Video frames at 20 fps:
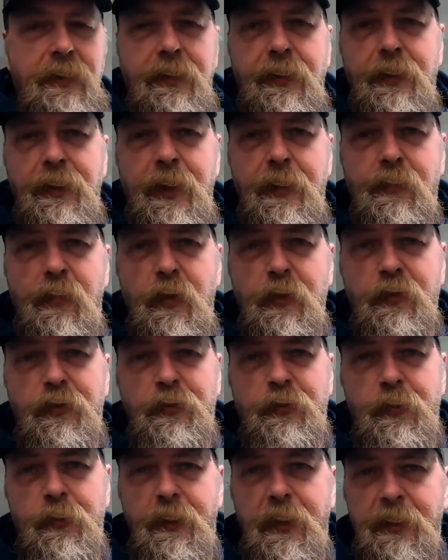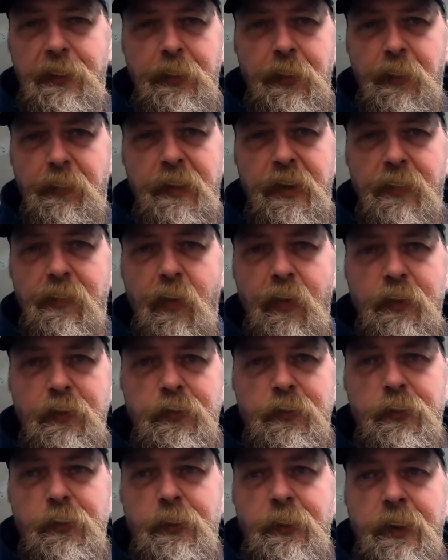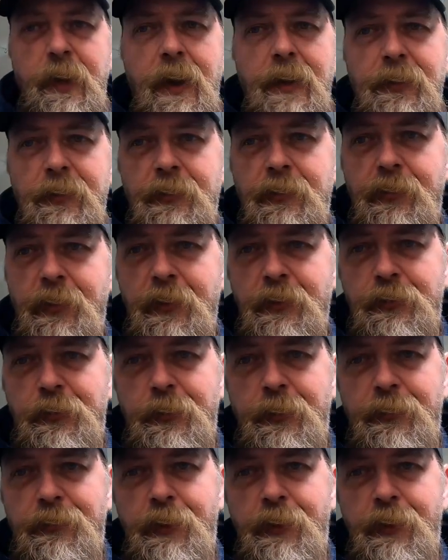all that moisture, that little bit of moisture and condensation